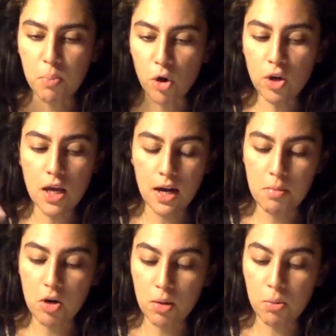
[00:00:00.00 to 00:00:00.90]
Burden,
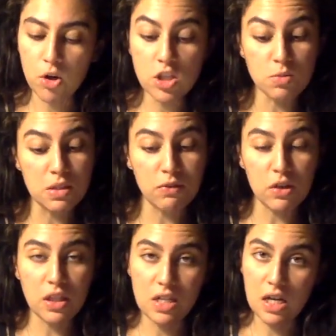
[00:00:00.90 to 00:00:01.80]
I'm hearing burden
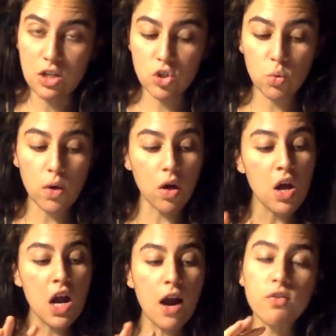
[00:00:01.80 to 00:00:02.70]
specifically, take it as you will.
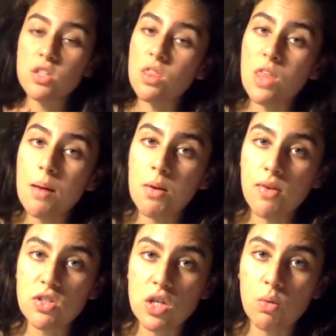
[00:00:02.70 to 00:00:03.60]
However, that may
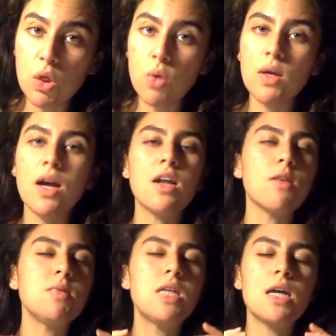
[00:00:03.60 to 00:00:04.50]
resonate with you, again, it
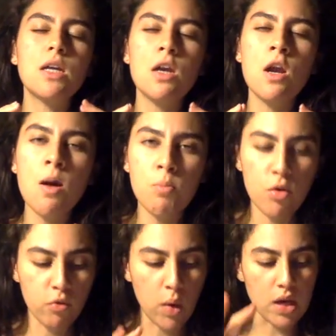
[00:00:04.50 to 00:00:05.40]
can be taken in a
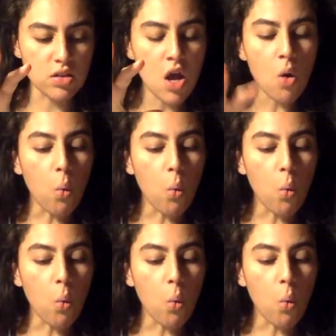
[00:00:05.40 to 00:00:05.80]
number of ways.